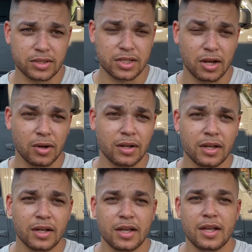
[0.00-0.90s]
So
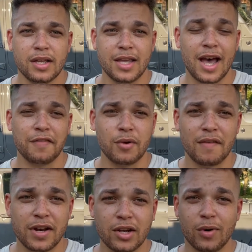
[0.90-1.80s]
yeah, if you have
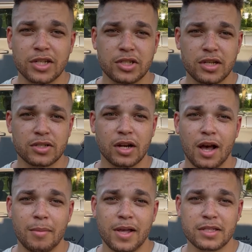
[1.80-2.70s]
any questions or
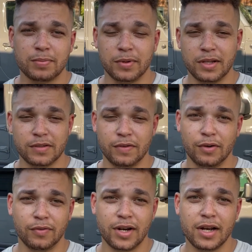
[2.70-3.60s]
comments, please feel
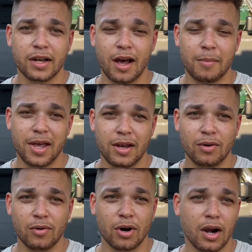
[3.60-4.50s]
free to comment
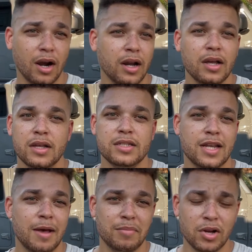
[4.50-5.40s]
or
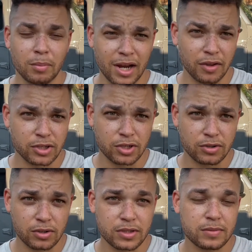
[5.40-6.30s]
DM me on my other
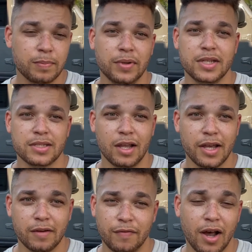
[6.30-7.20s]
socials. Please like,
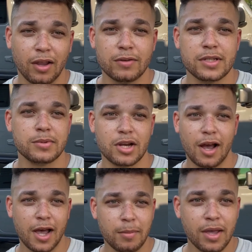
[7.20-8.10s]
follow,
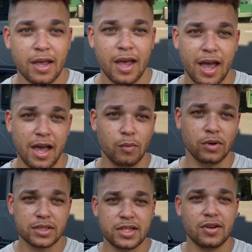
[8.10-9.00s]
subscribe, and we'll
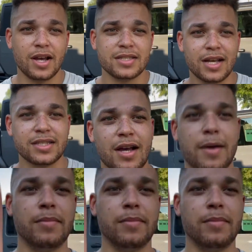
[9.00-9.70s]
see you guys next time.